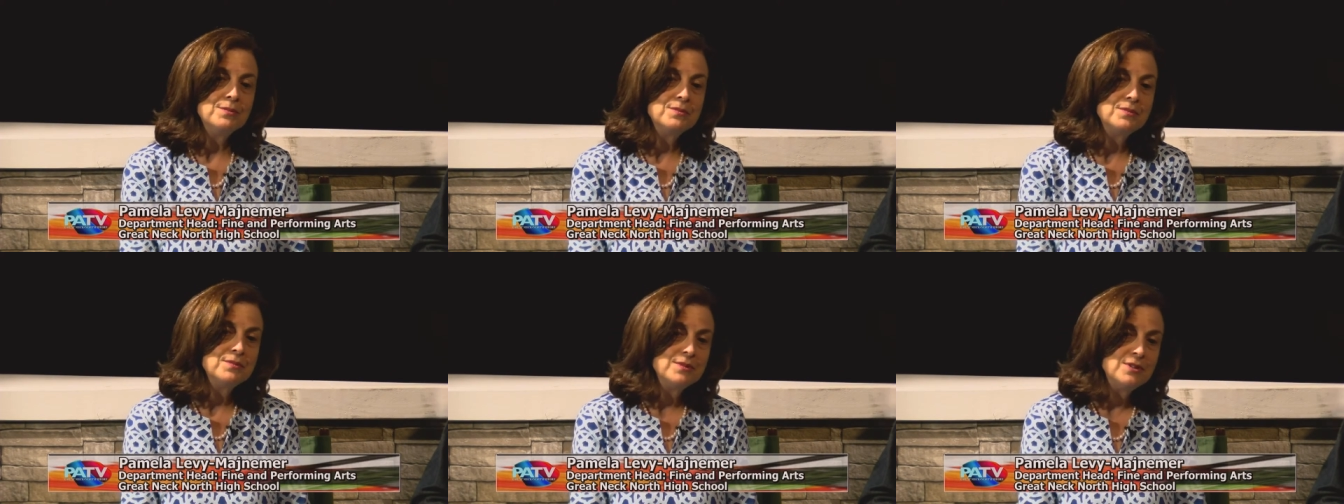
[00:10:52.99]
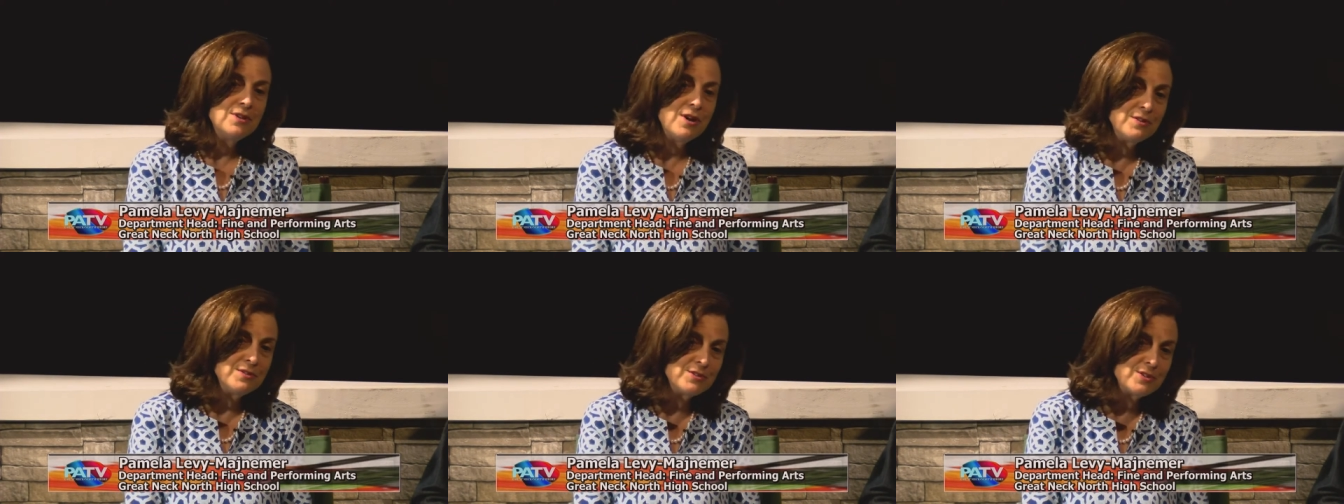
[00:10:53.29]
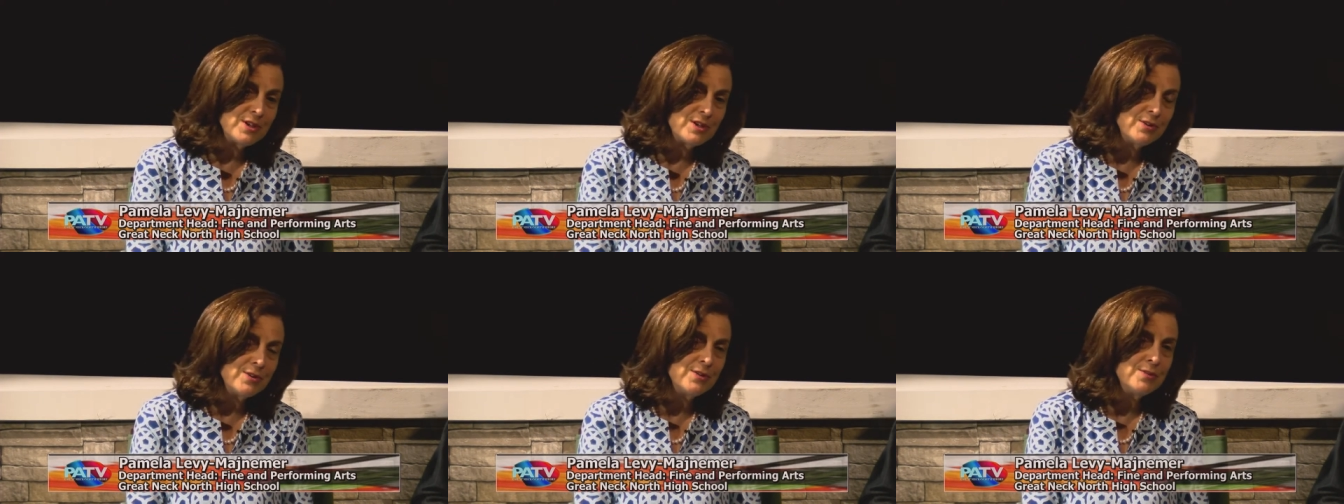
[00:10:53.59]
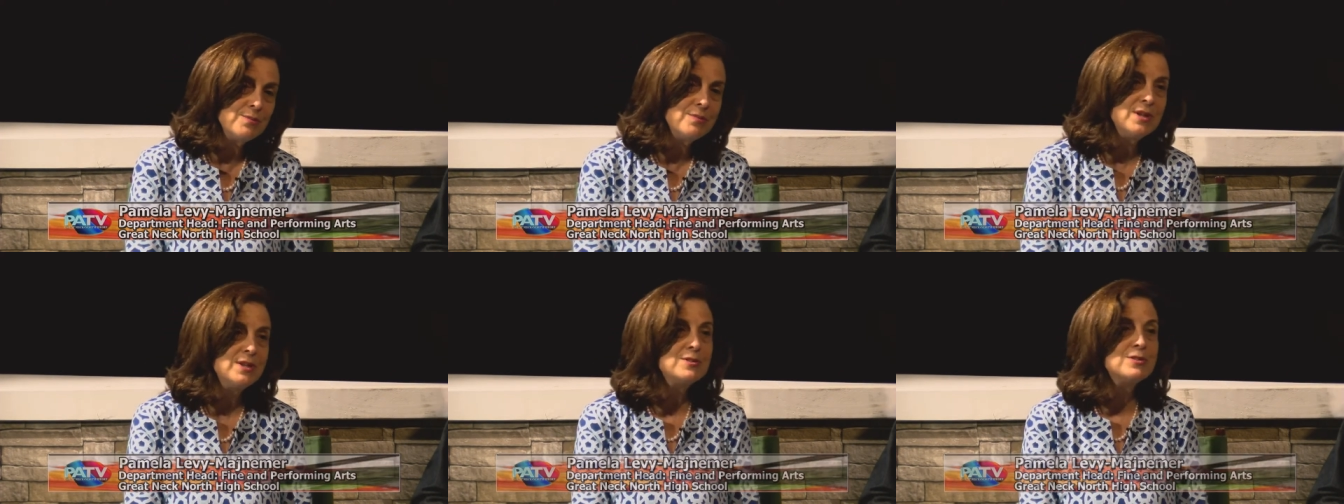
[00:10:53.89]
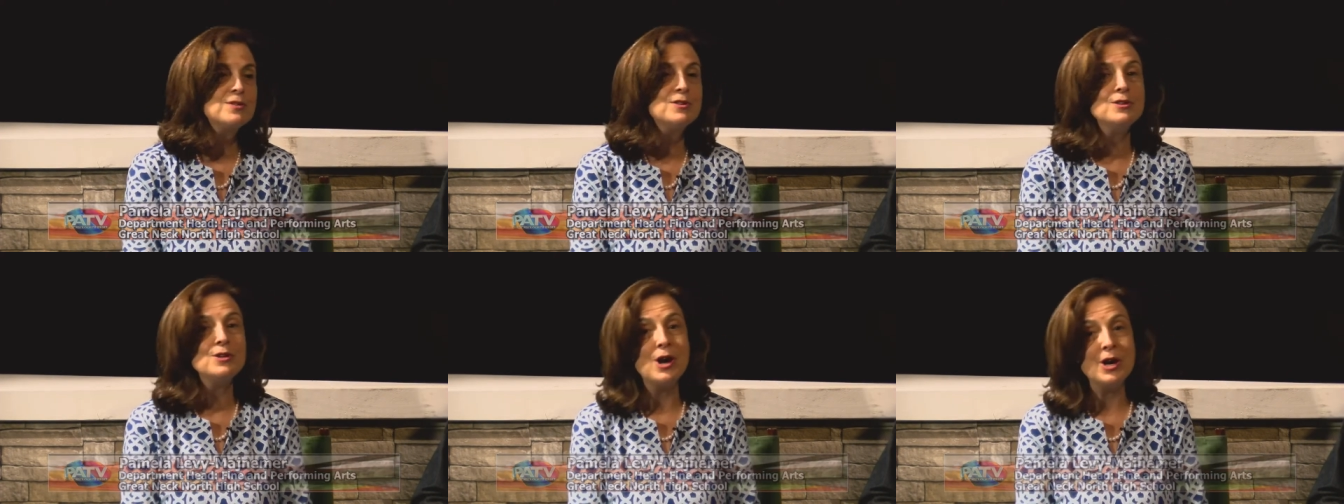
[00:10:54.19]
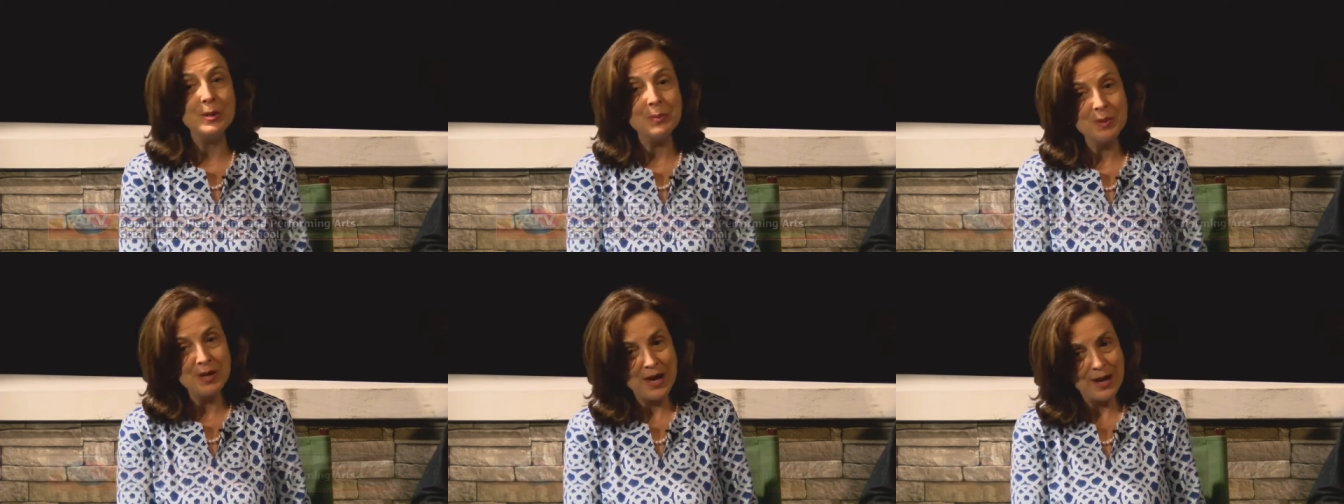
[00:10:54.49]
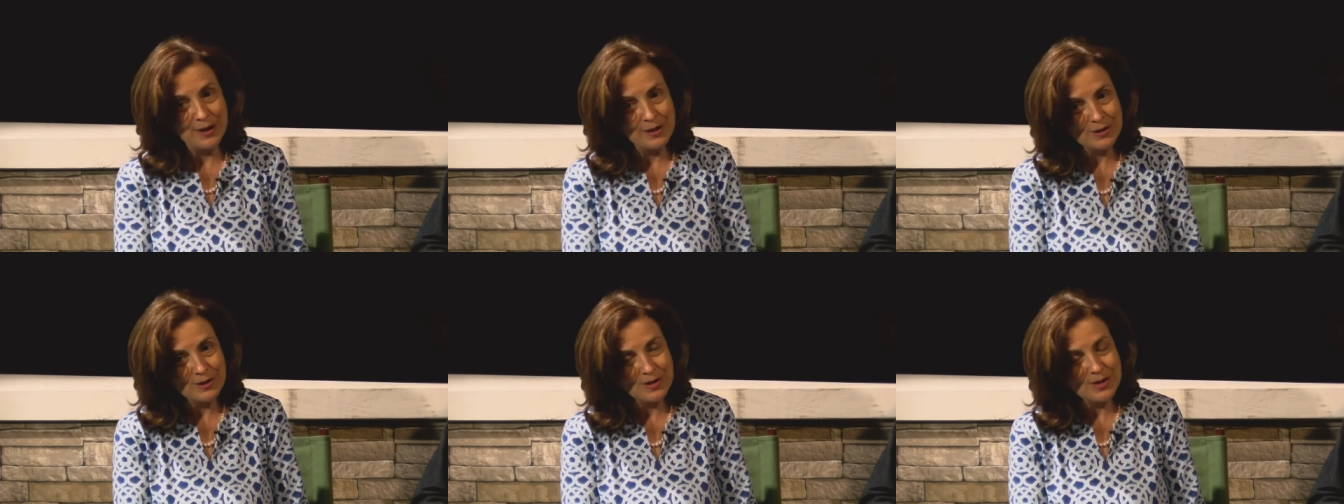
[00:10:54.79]
young singer meets the young
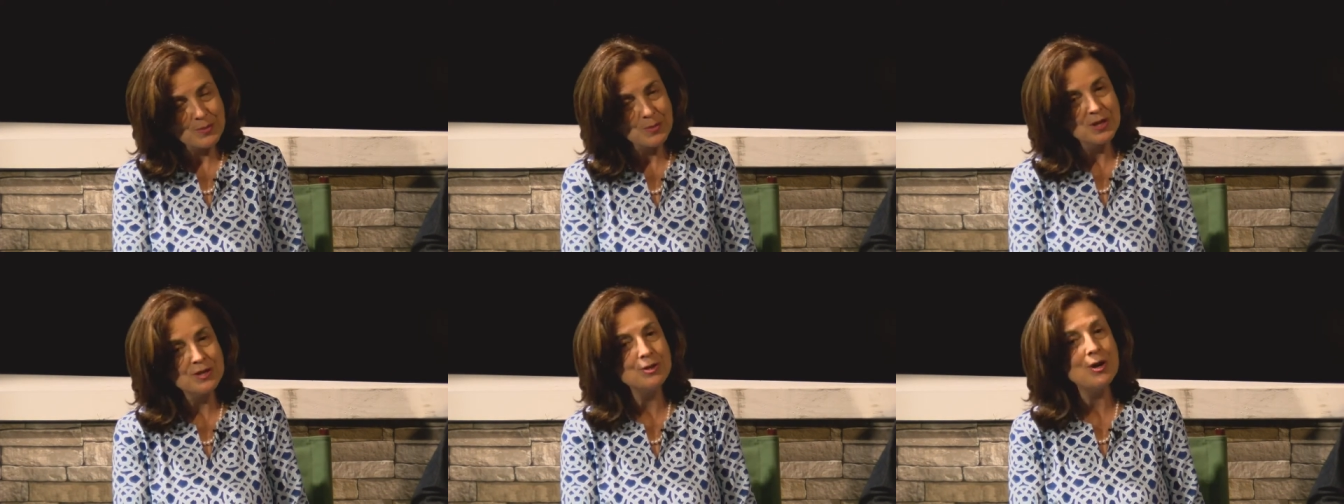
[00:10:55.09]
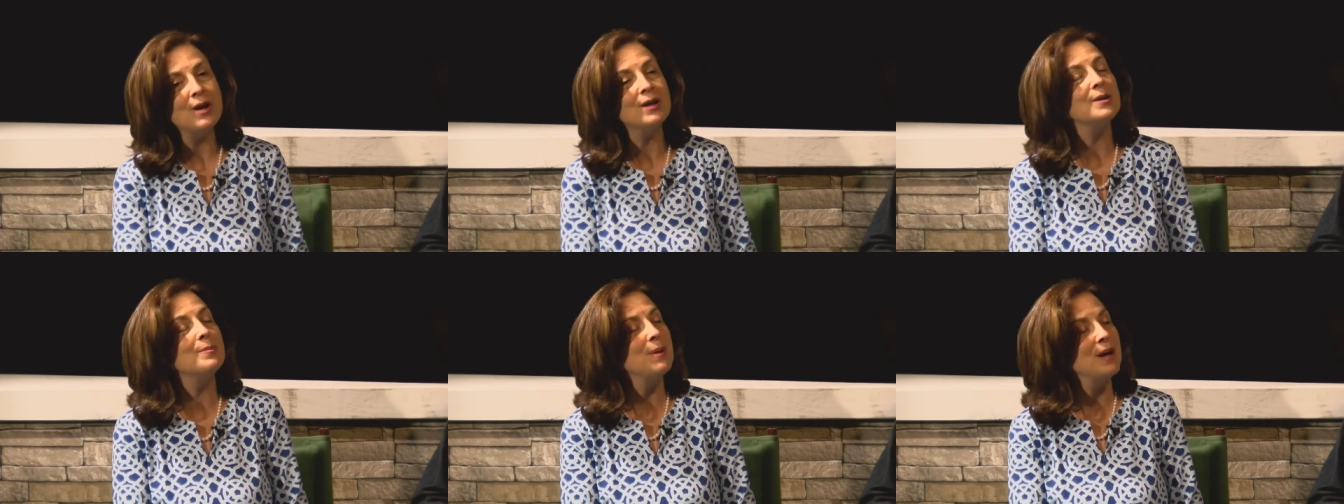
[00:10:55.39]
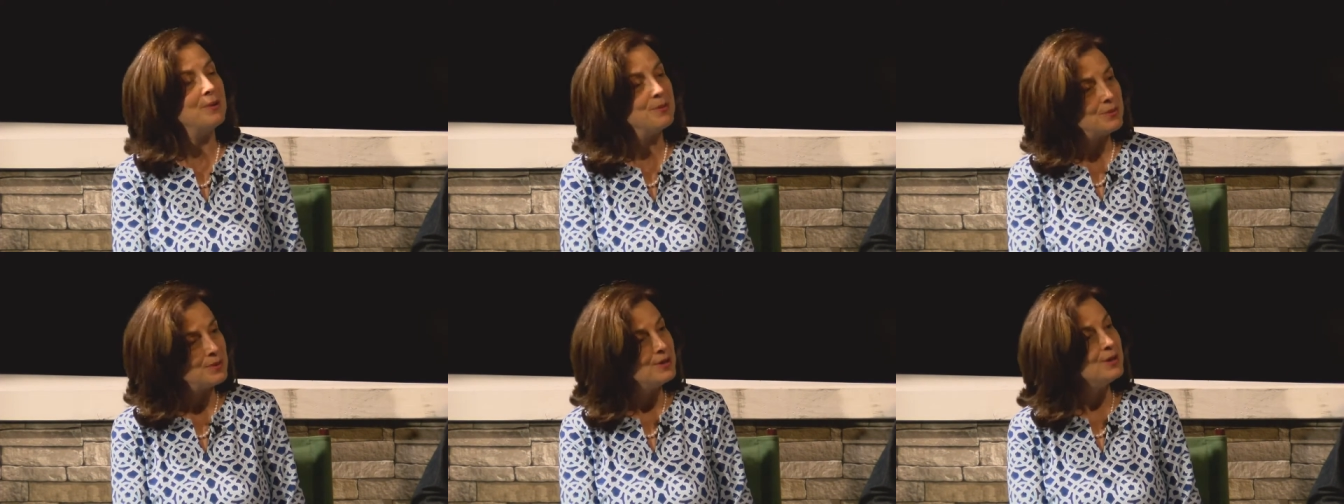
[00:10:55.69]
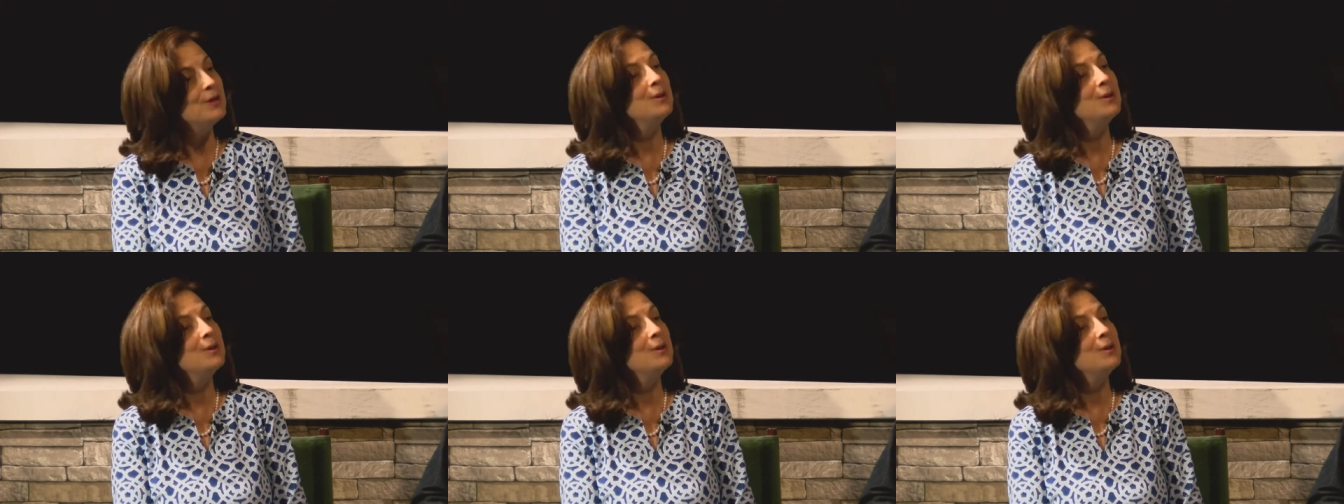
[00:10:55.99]
pianist, and we talk about